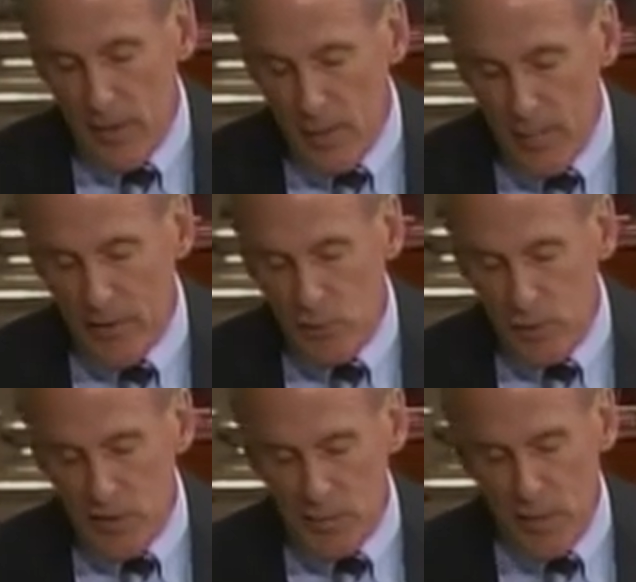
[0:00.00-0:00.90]

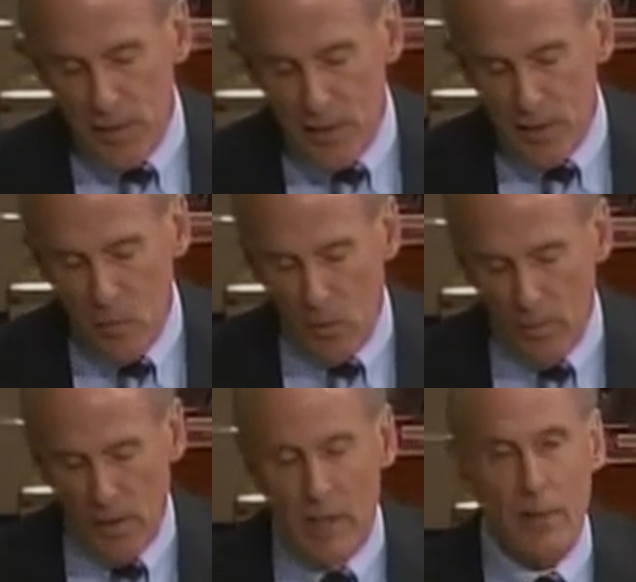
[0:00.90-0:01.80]
Habitually spending more
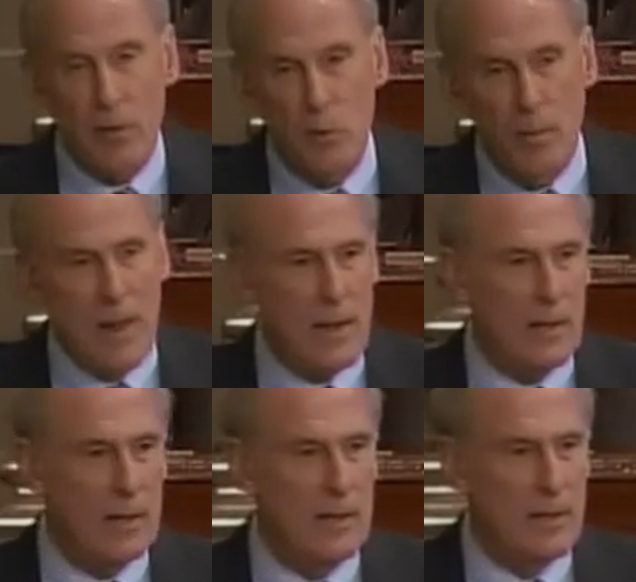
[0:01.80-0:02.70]
money than you
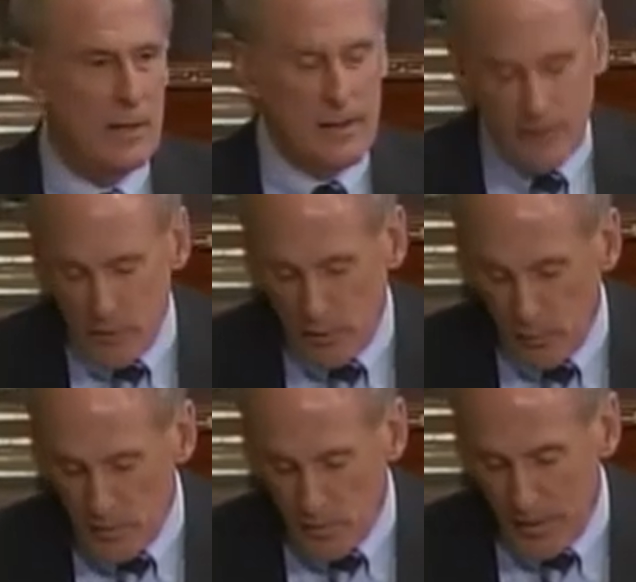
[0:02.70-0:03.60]
make is
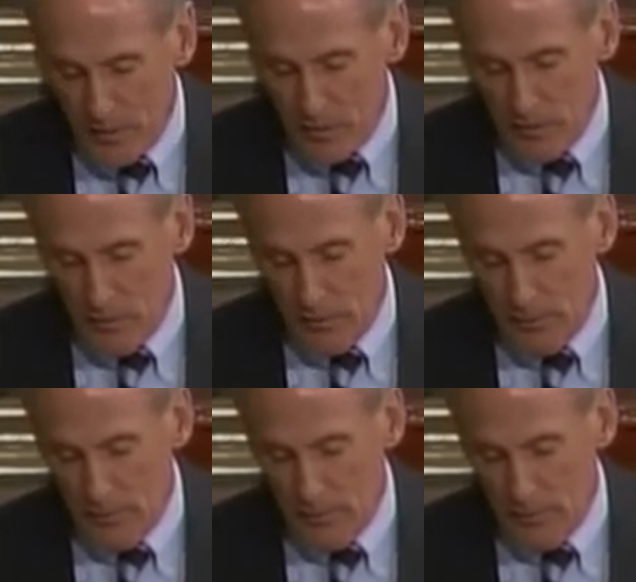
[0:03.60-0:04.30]
irresponsible."